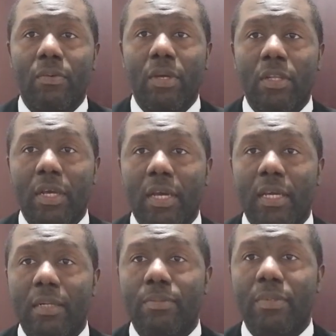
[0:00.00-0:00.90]
When you are
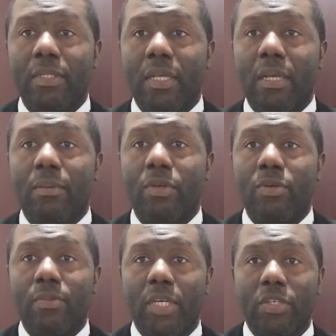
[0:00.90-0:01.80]
helping them,
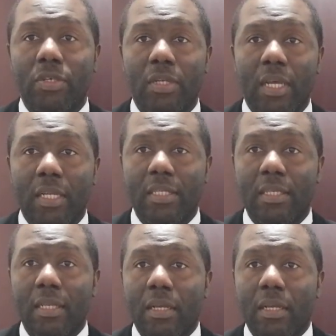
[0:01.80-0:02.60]
you make sure that